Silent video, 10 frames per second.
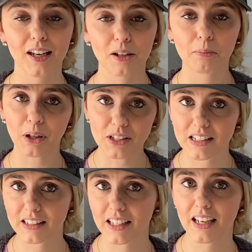
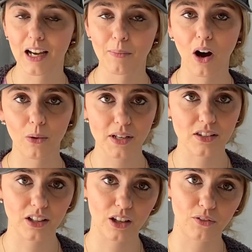Personally, I'm always
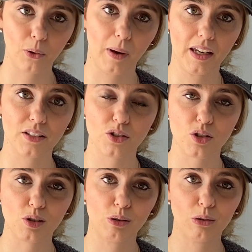looking for ways
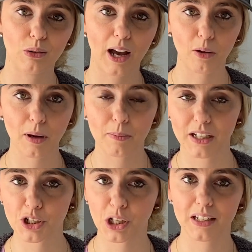to help my
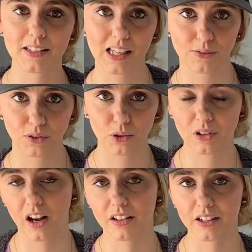budget, save a few
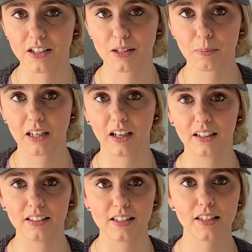dollars
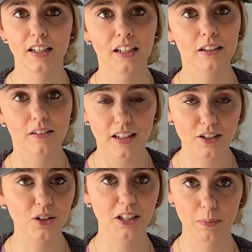because things are
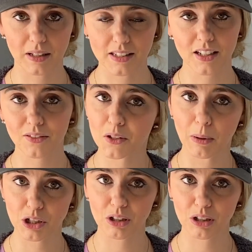expensive, especially